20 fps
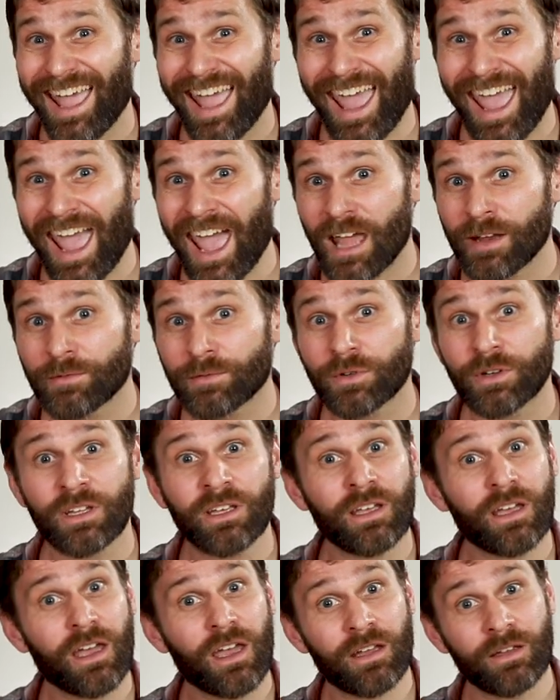
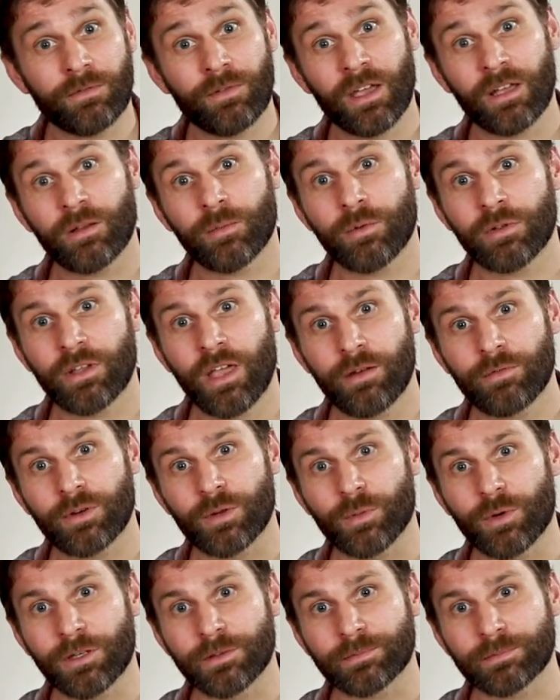ad-free, and available to
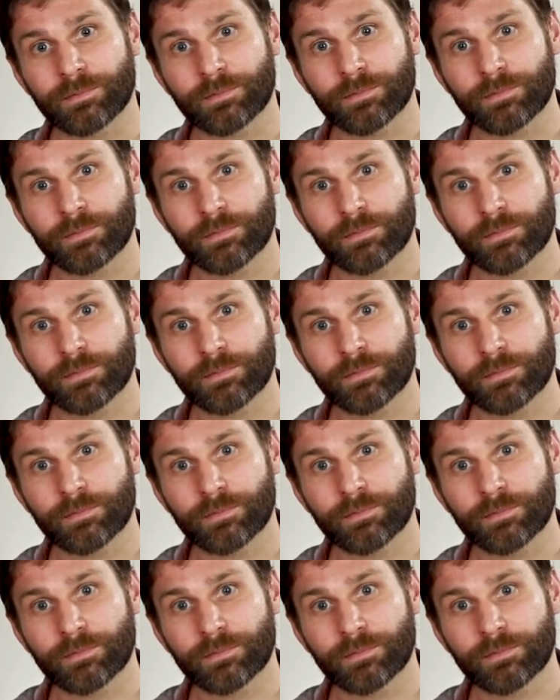everyone.